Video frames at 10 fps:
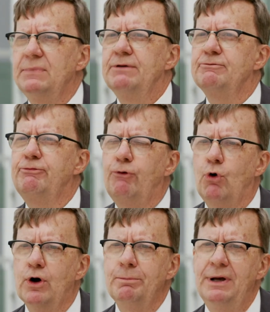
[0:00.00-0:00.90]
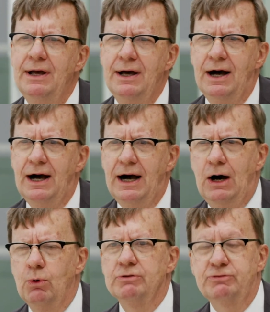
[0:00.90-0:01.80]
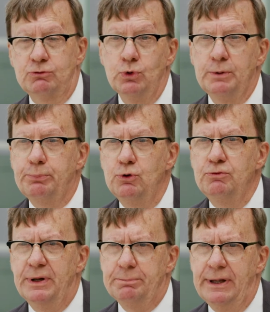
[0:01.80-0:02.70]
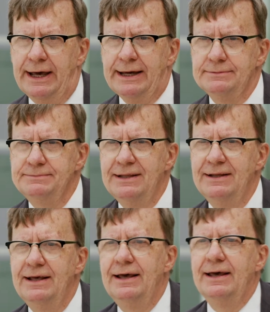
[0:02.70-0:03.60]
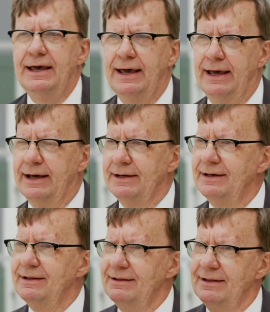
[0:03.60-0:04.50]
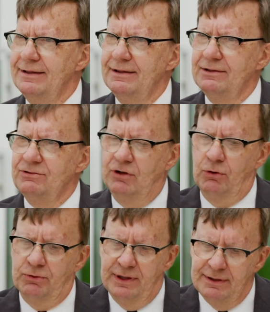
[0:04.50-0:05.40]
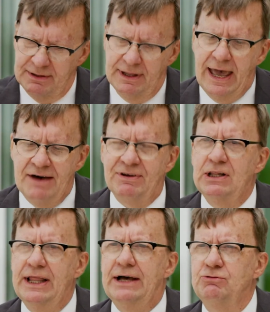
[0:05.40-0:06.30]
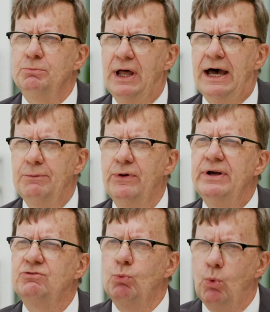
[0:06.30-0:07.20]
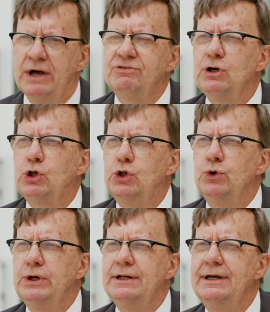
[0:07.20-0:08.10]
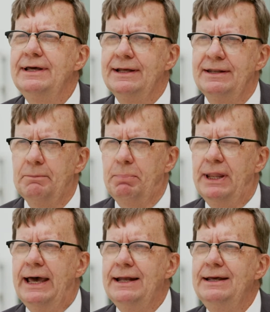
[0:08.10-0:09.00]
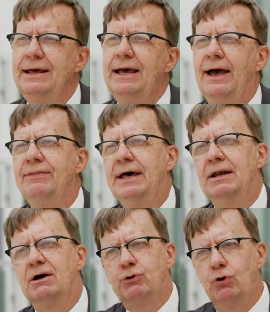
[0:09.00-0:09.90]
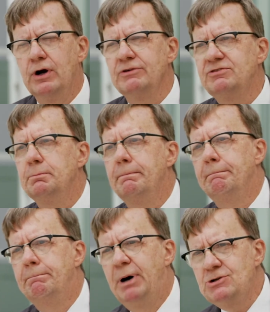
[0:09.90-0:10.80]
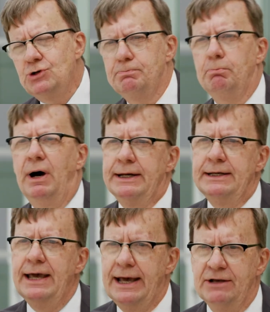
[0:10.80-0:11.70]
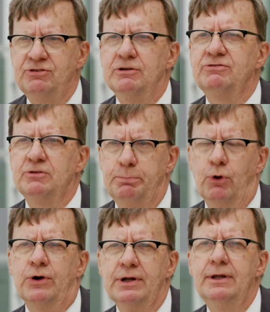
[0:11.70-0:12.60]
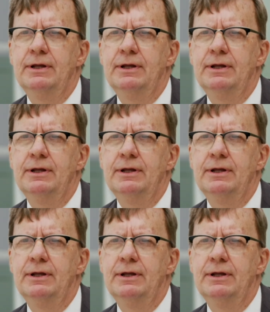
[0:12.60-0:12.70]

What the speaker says: inform our school improvement plan. And so having classroom libraries was included in the plan. And then, of course, budget money has to support